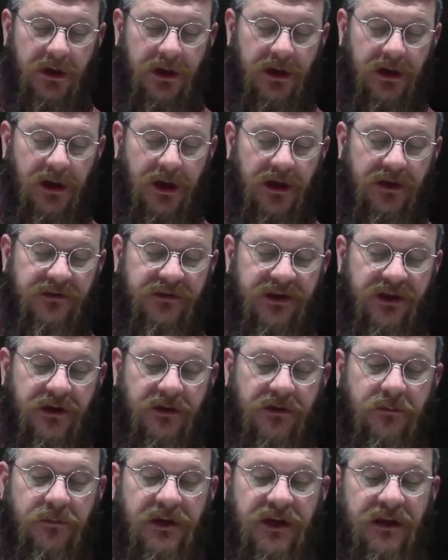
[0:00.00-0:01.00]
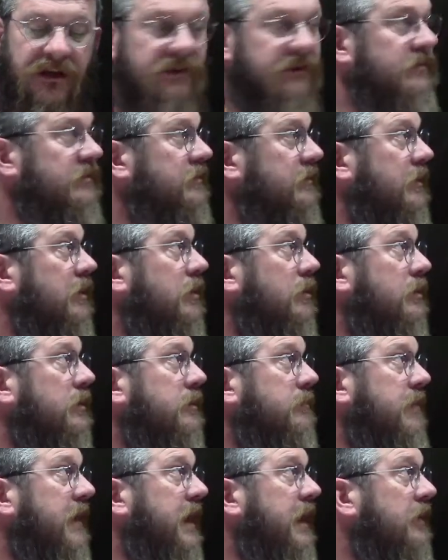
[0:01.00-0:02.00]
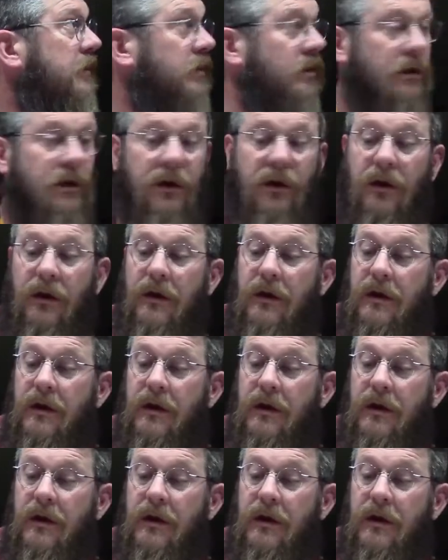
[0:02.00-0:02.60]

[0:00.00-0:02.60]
and I tend to be a slower painter,